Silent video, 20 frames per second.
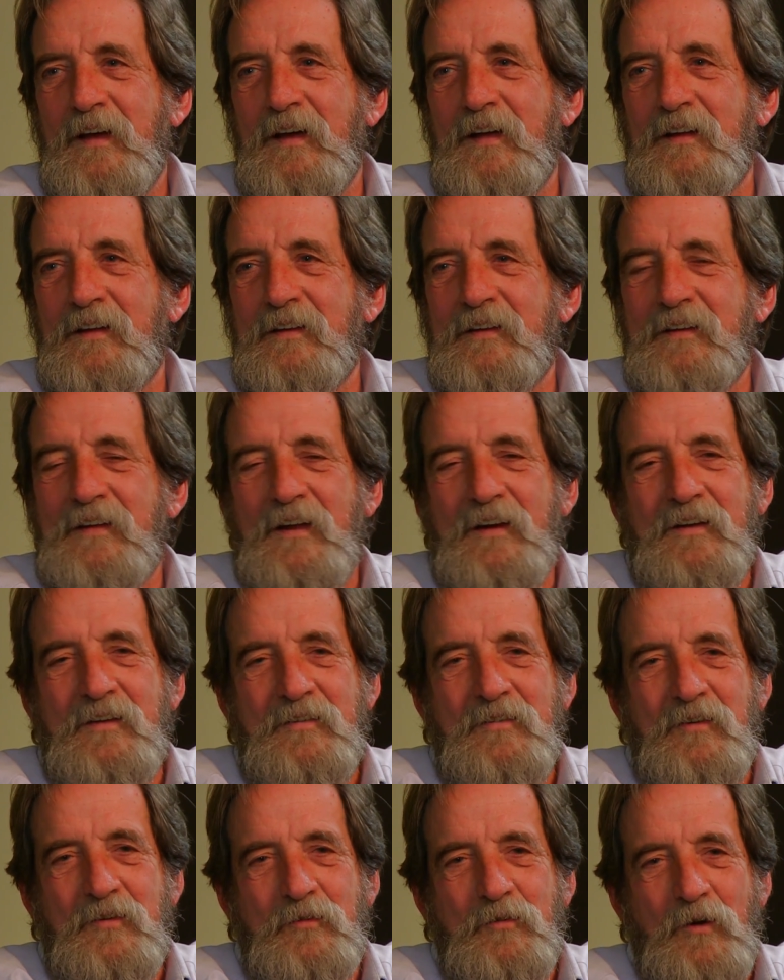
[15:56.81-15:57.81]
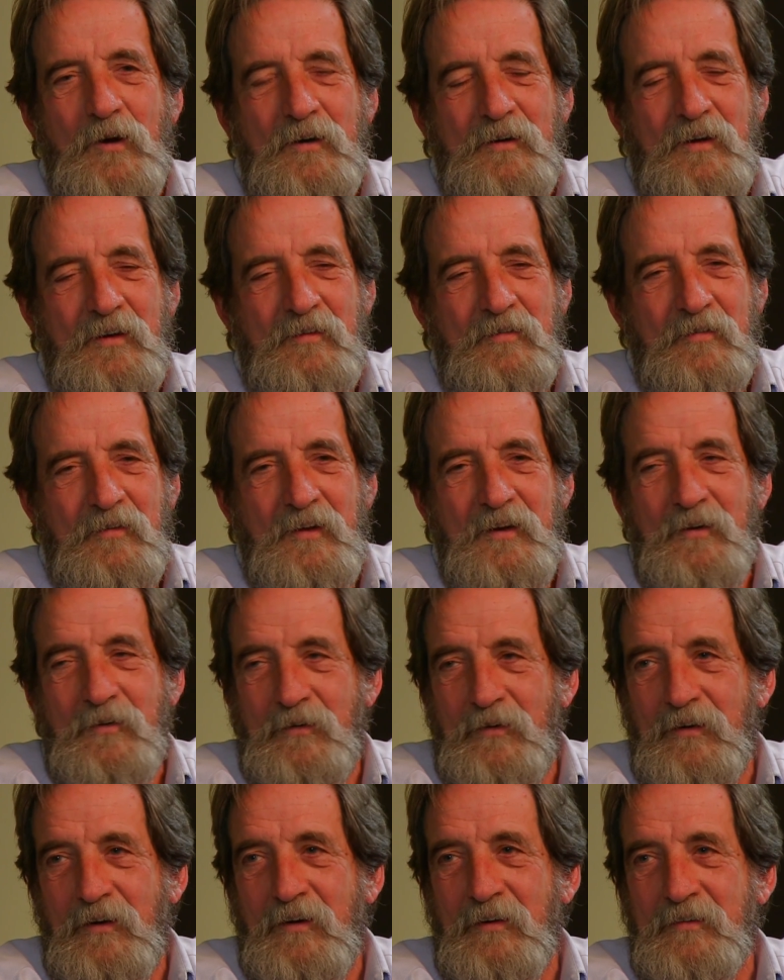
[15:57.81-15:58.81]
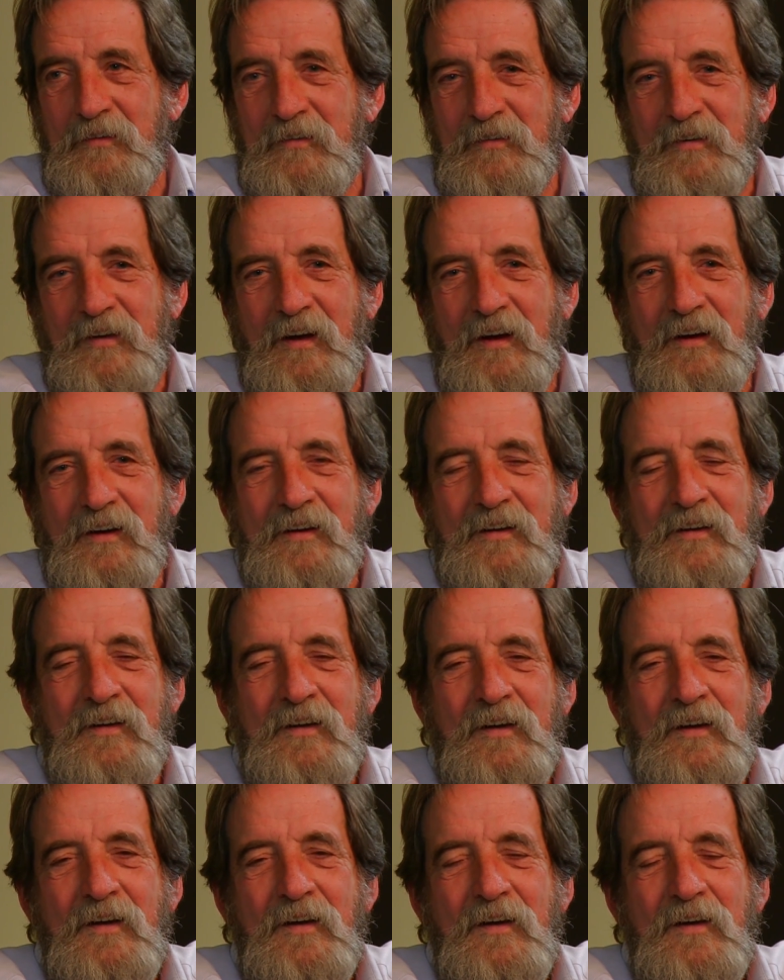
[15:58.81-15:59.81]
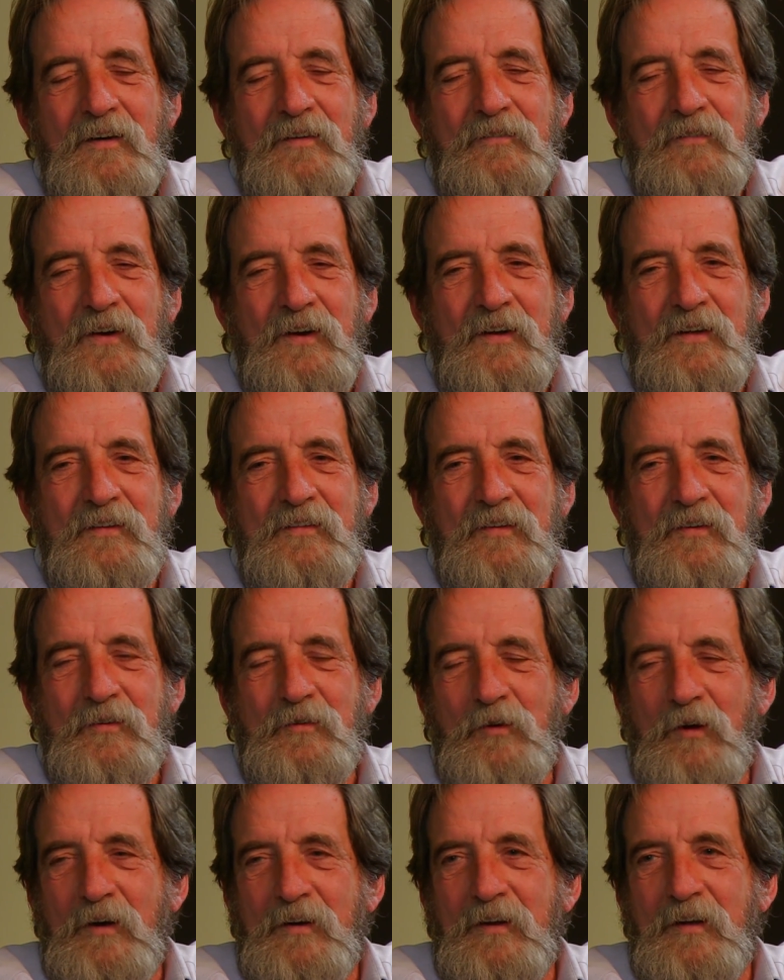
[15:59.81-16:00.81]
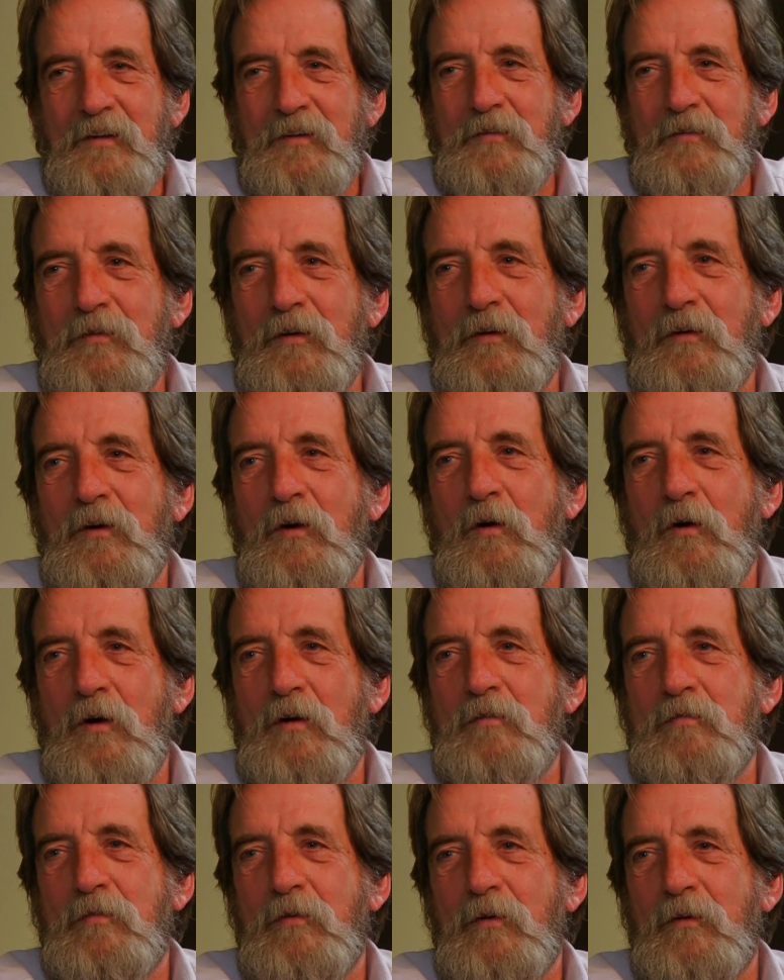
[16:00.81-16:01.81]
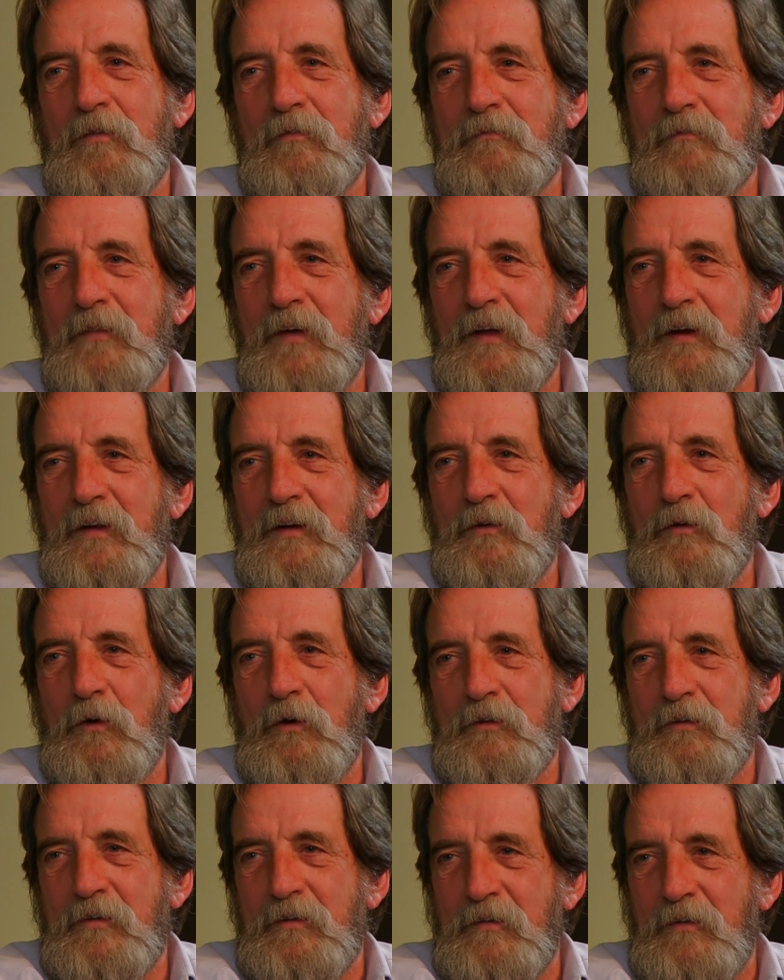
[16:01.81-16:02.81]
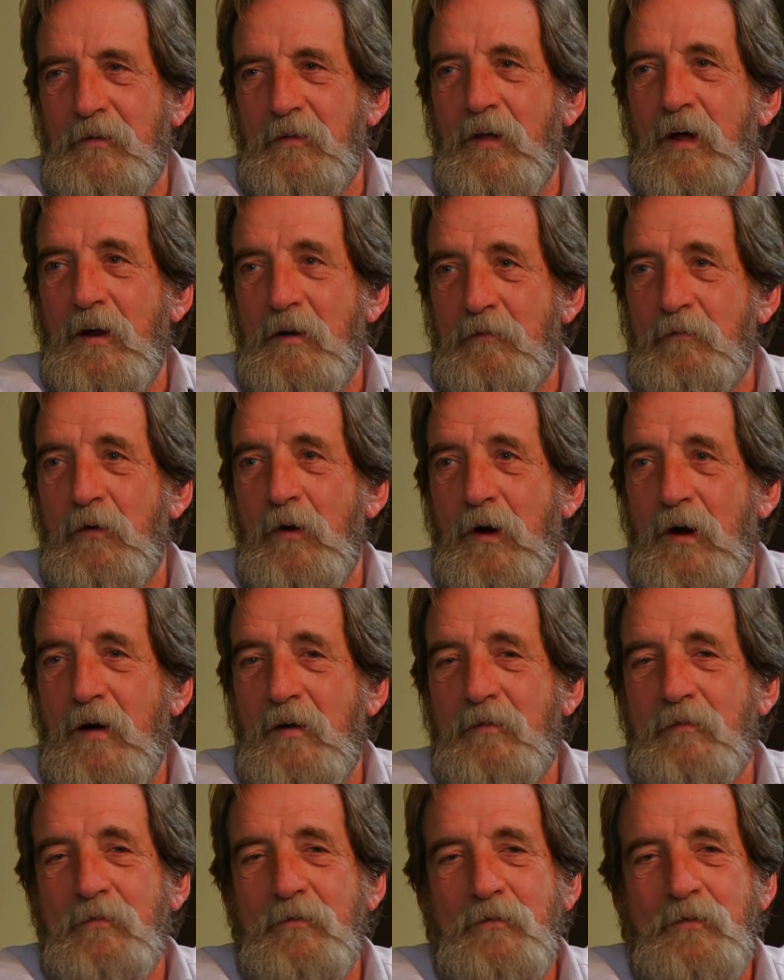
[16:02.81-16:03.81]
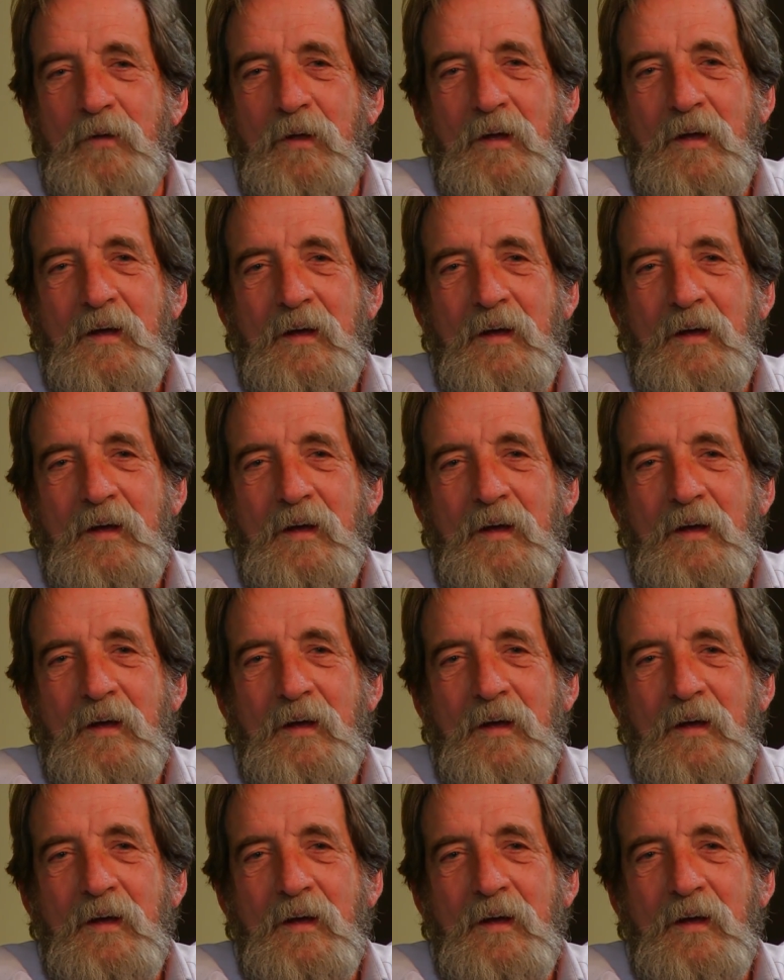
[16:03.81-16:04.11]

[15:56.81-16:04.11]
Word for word: and that it's a drug that's legal in our society, but it's a drug that really harmful and it causes a lot of problems.